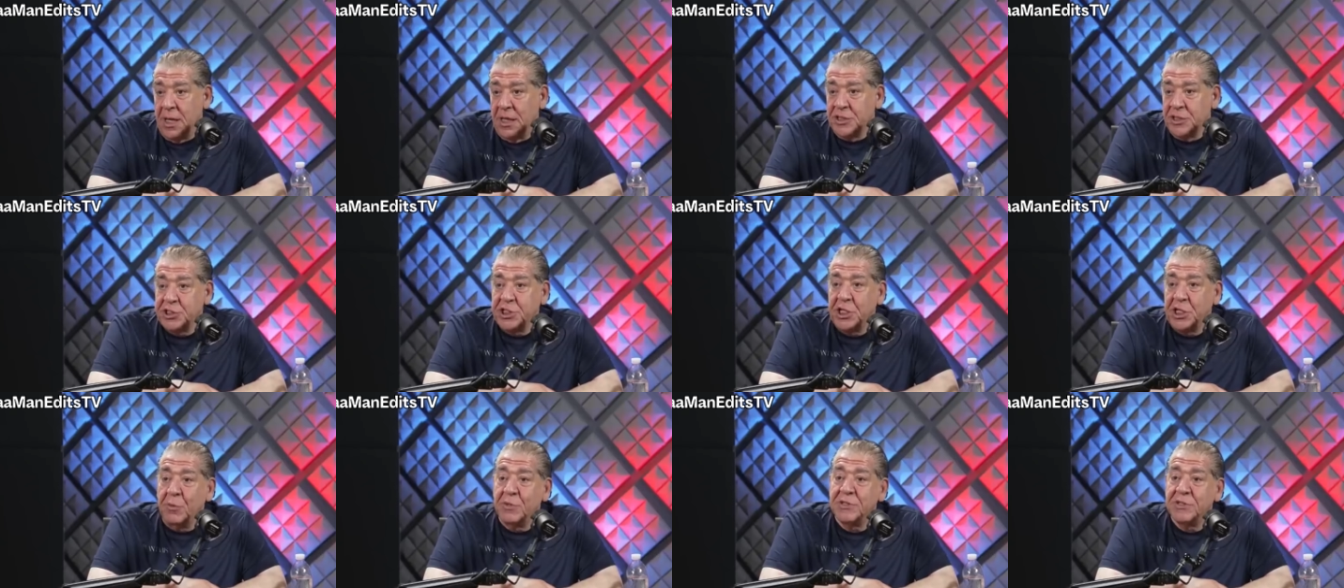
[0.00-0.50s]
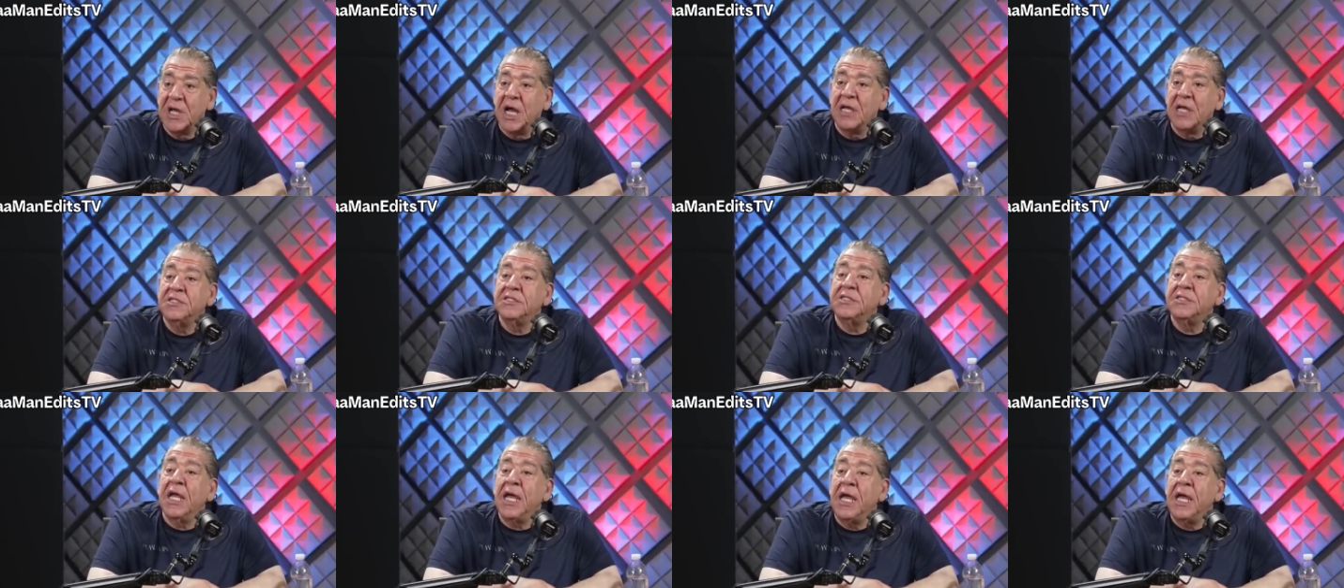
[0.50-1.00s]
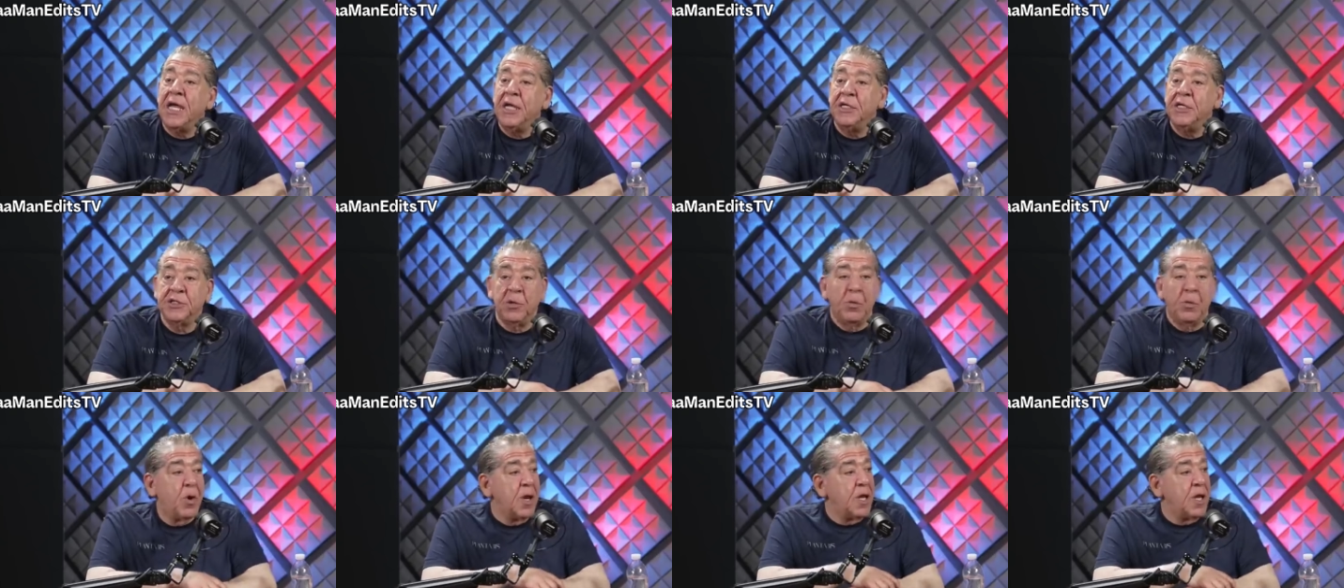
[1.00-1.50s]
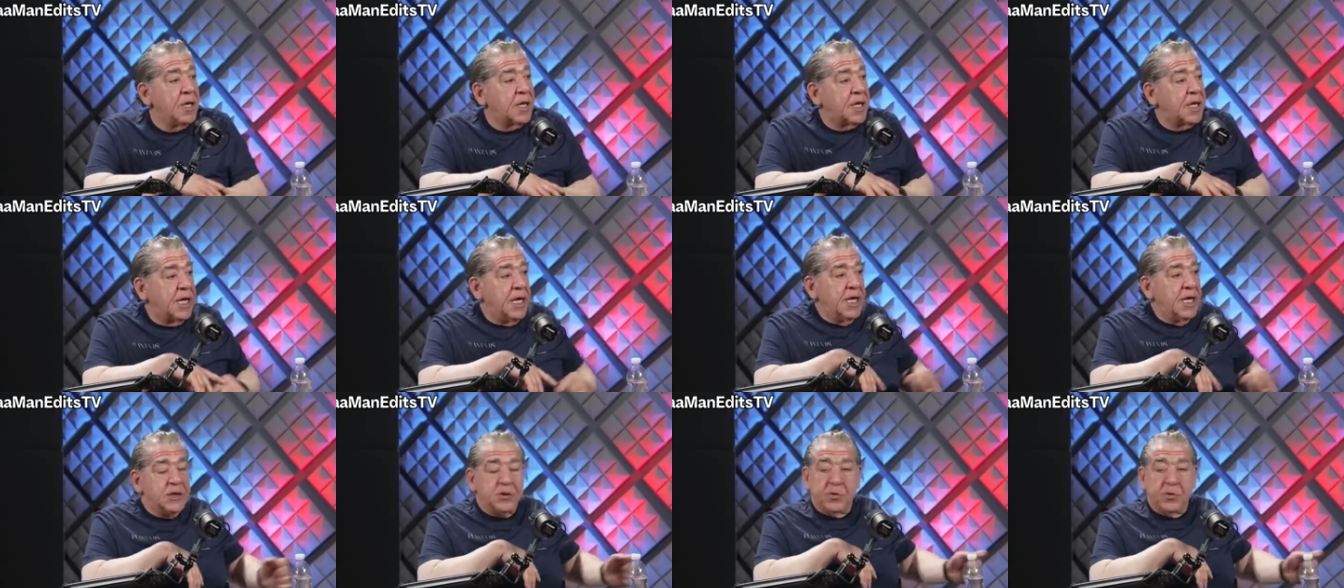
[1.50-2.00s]
Oh, she yeah. was on stage, and one of the
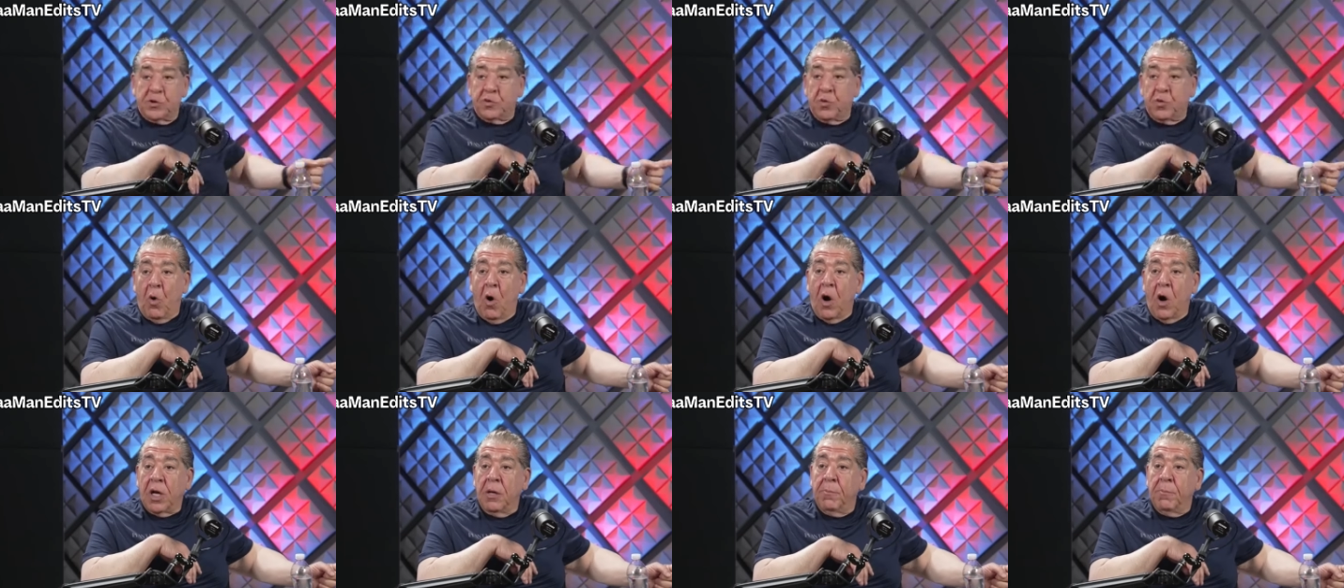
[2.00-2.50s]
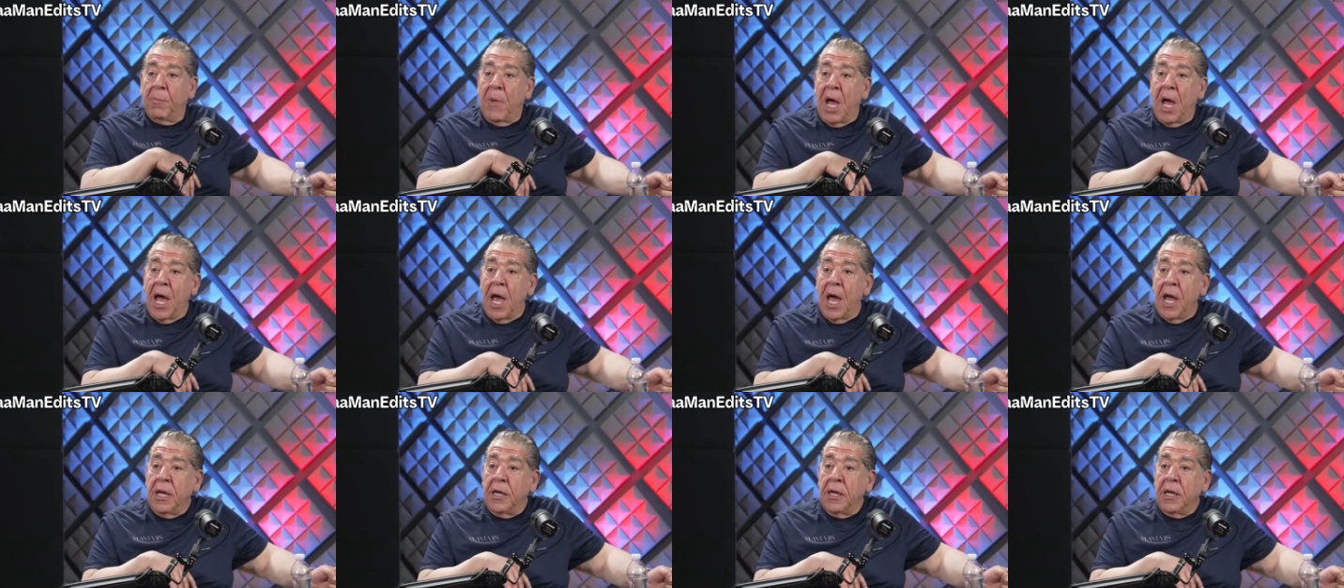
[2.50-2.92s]
kids was walking by.